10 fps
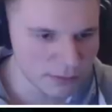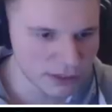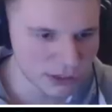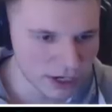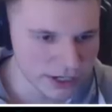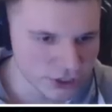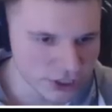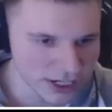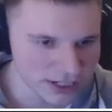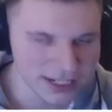up the
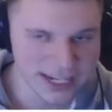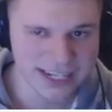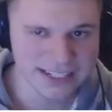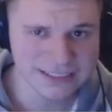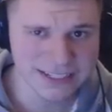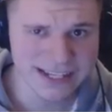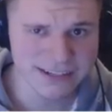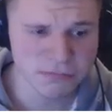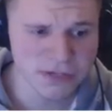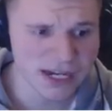torch, let it let
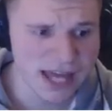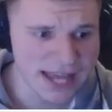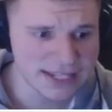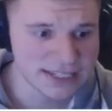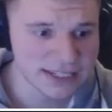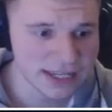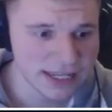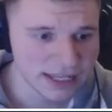there be a light.